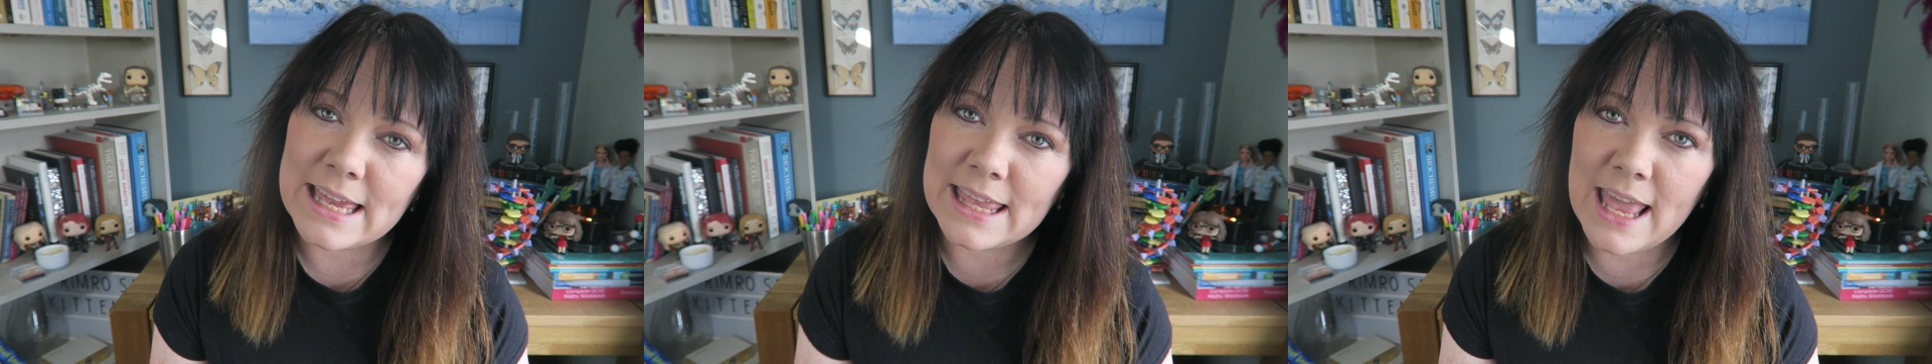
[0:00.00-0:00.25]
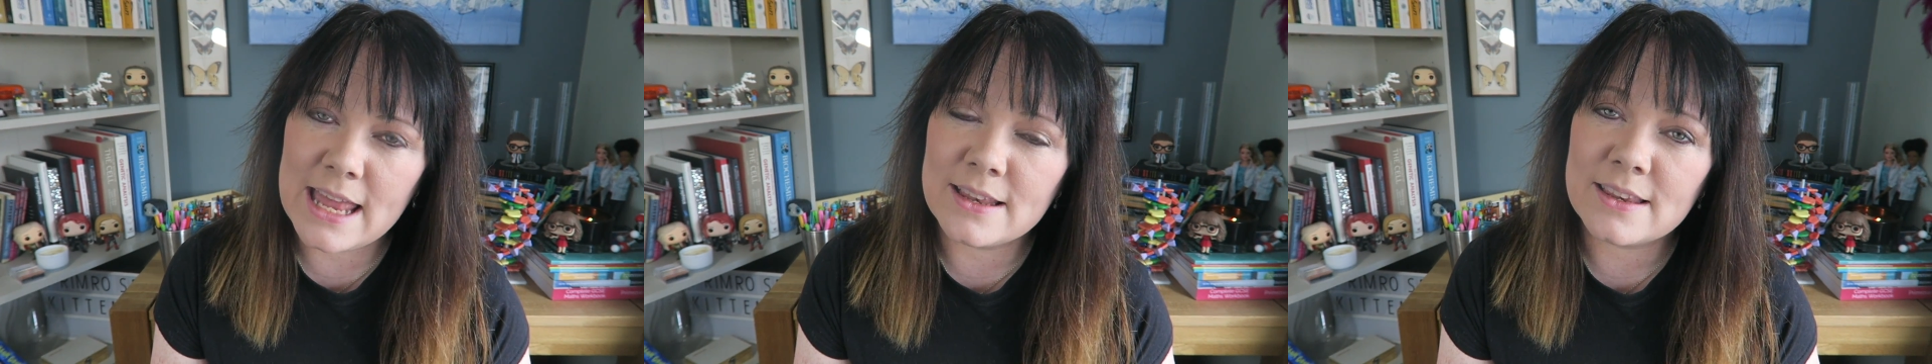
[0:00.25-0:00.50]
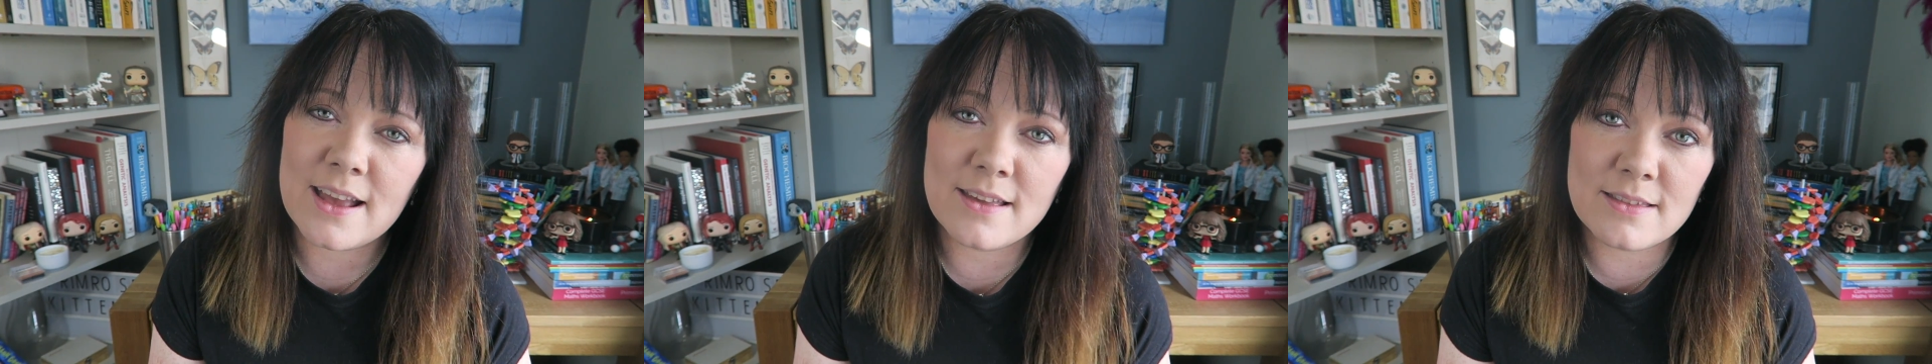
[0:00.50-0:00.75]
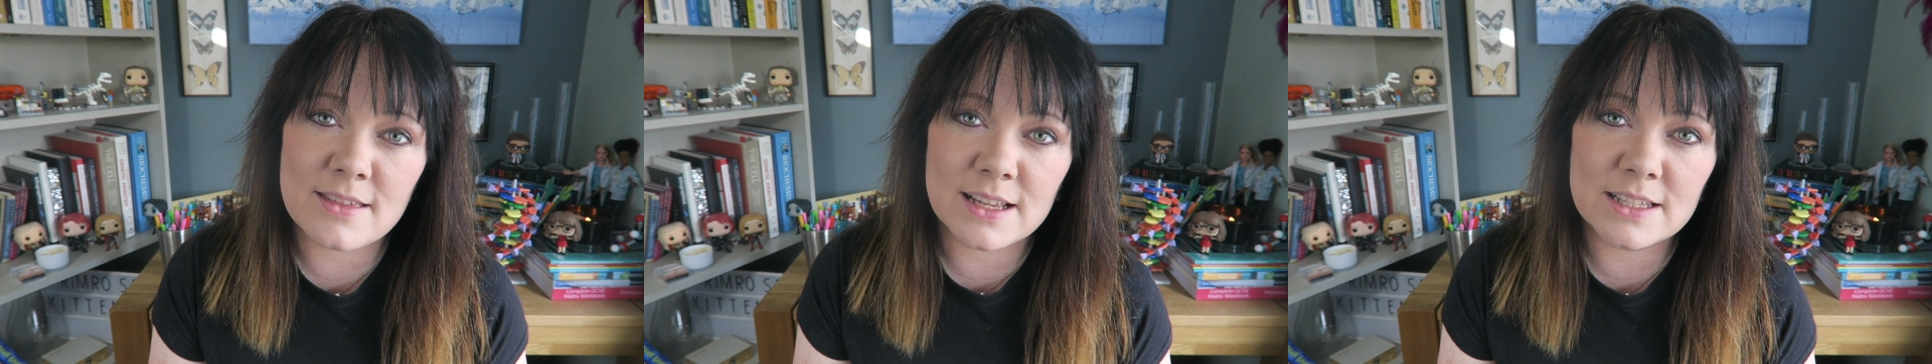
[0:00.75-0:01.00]
again
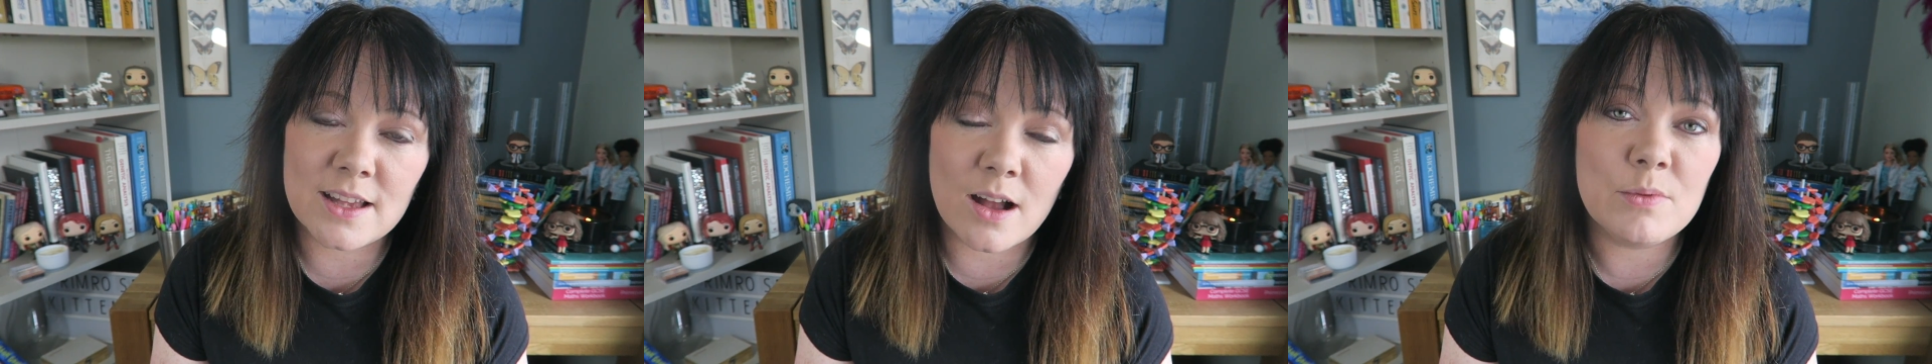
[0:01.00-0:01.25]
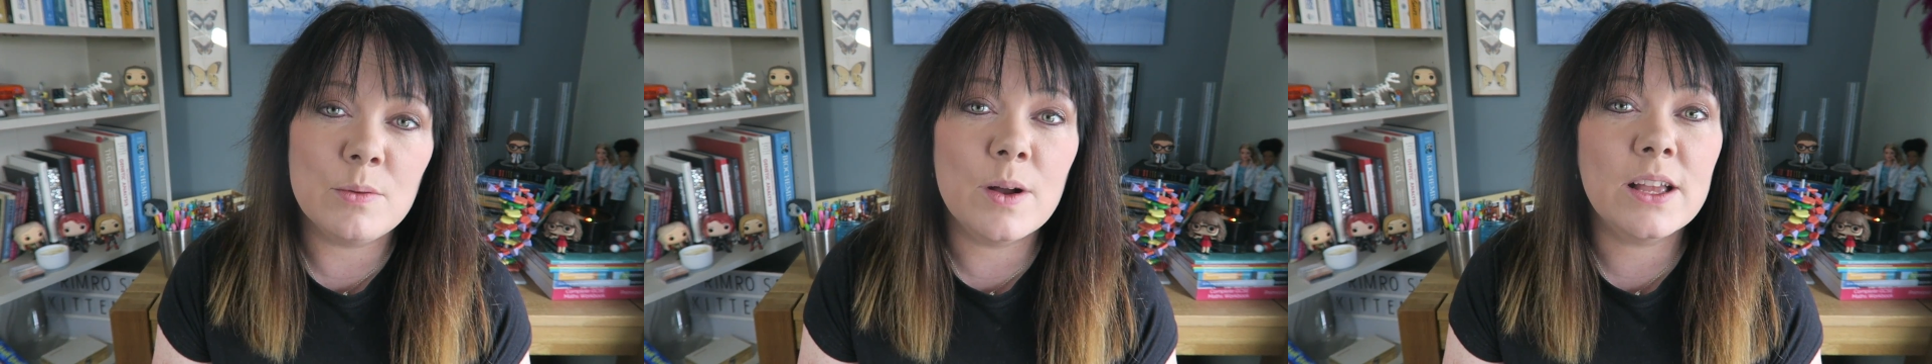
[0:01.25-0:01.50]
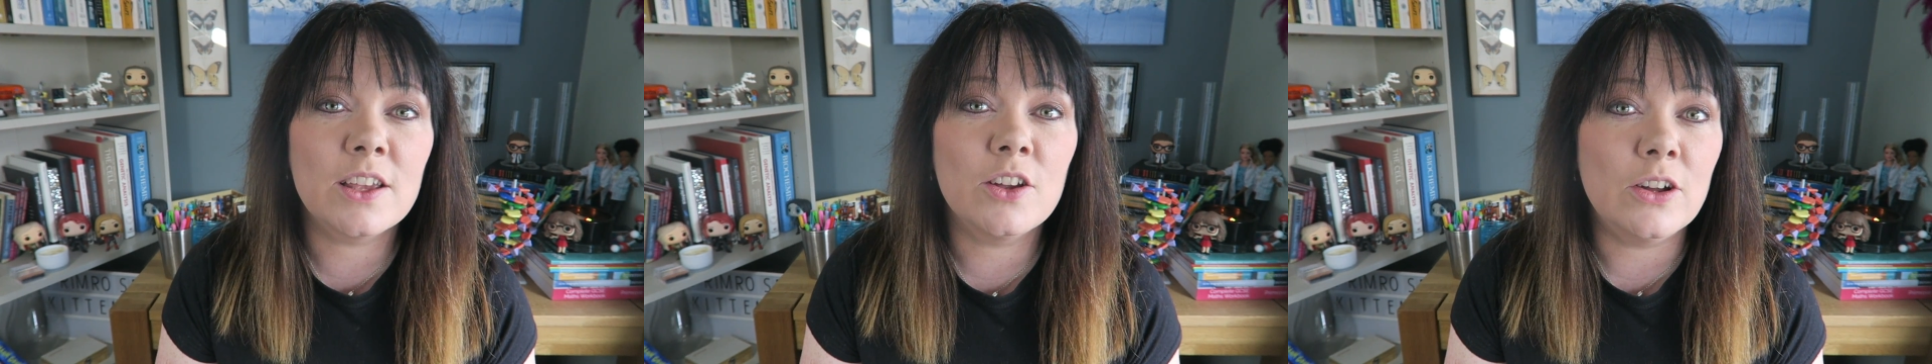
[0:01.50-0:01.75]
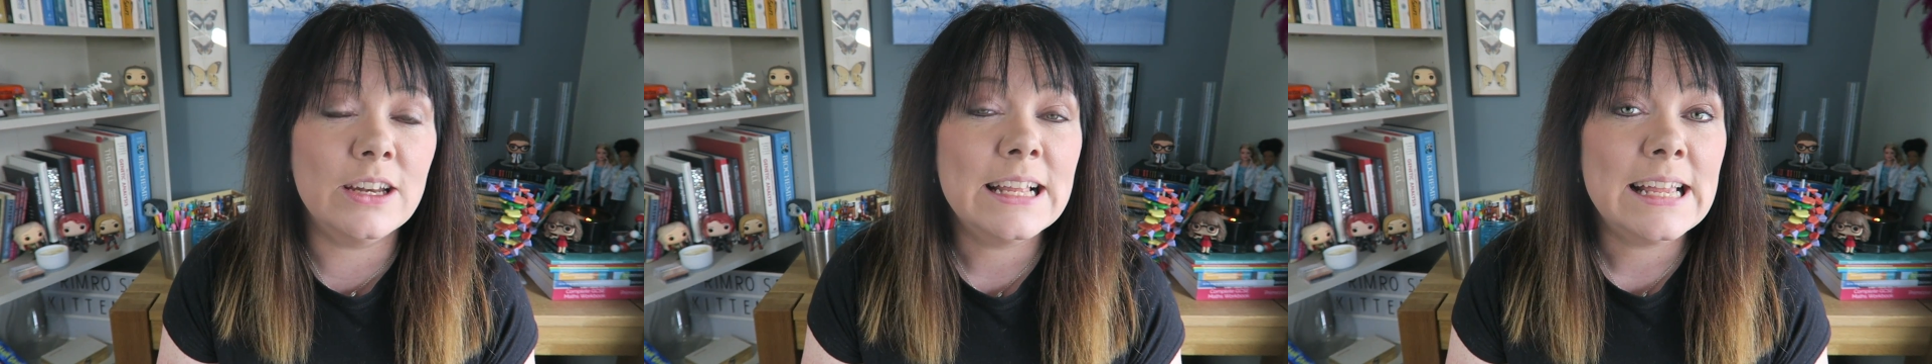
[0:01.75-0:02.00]
and the things that I'll be working
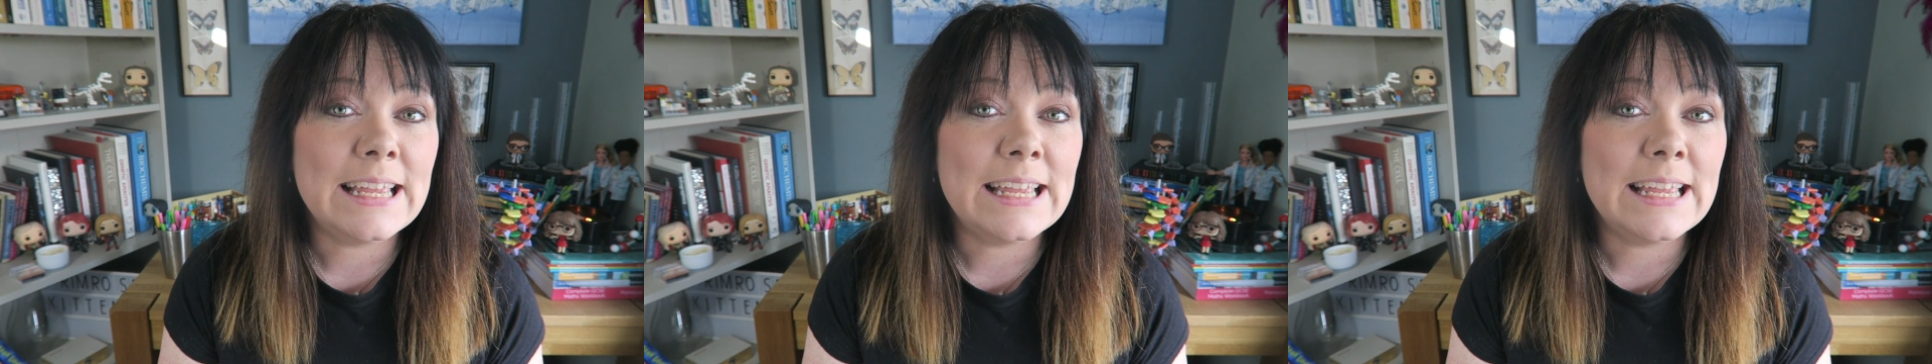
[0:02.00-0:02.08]
on